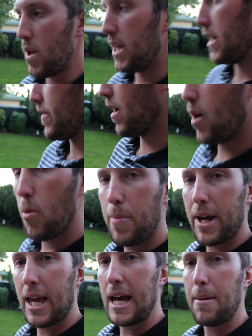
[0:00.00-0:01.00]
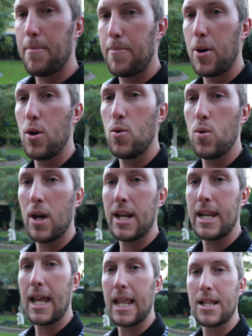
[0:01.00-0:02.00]
Yeah, the whole picking up poo
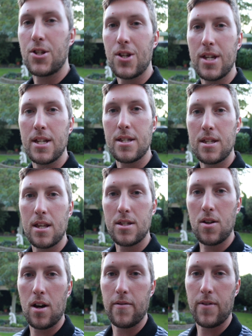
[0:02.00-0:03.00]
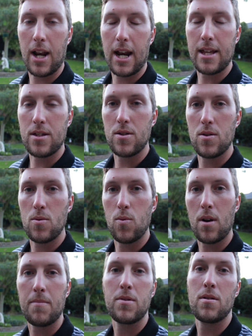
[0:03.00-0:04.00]
analogy is kind of relating to
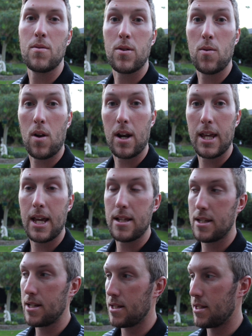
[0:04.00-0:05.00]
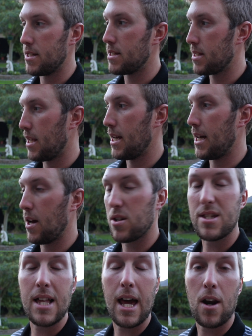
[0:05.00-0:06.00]
what I'm doing with Quality Antics. It's
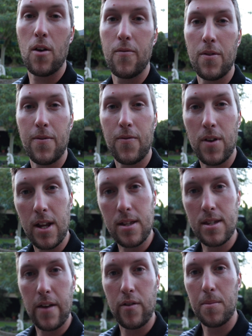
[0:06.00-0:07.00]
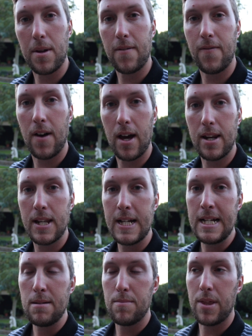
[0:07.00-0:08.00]
started off with friends having a bit of fun,
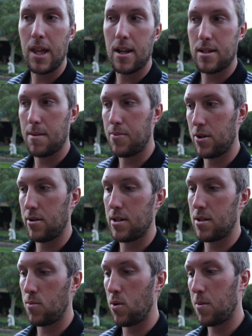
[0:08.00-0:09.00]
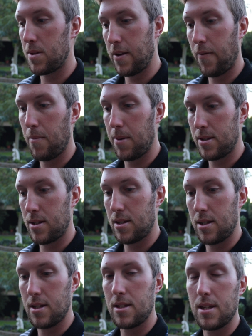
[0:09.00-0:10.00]
but then as I progress to work with different
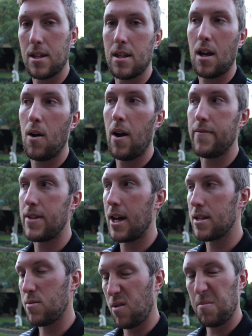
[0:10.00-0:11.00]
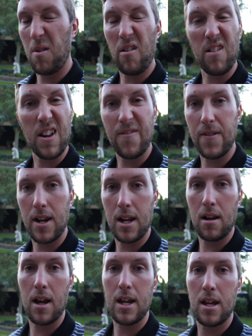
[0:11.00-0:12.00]
businesses, I'll have days where I'm not really
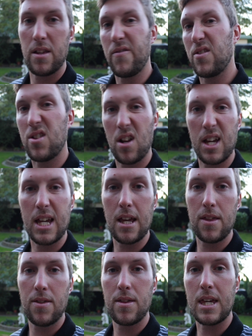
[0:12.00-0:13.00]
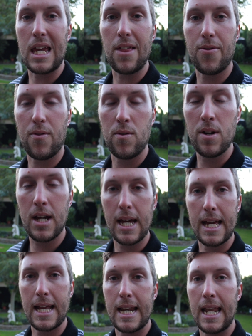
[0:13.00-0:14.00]
feeling like it, and you've just got to get through it
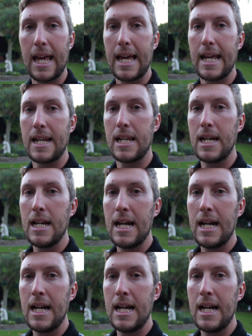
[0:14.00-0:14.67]
and